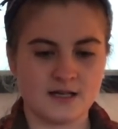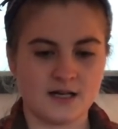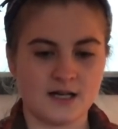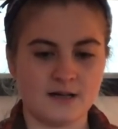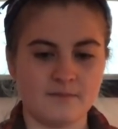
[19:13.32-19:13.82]

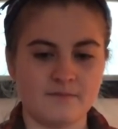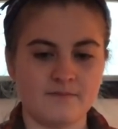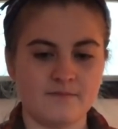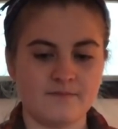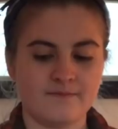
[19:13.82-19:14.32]

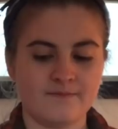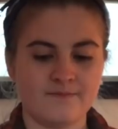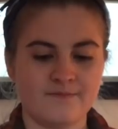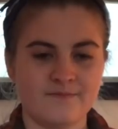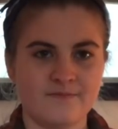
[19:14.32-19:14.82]

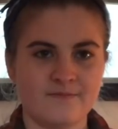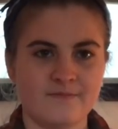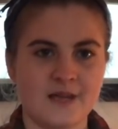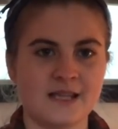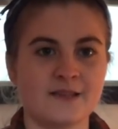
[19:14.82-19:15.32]

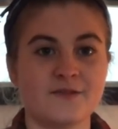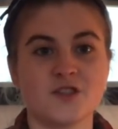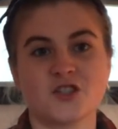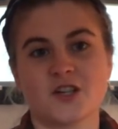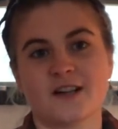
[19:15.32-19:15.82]
in the
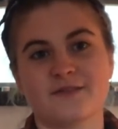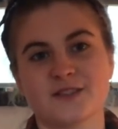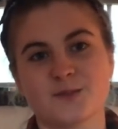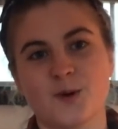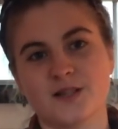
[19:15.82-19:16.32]
future if
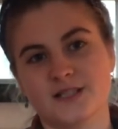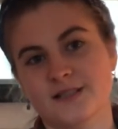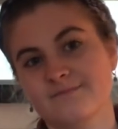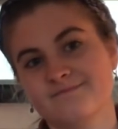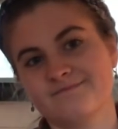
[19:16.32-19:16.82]
it's wanted.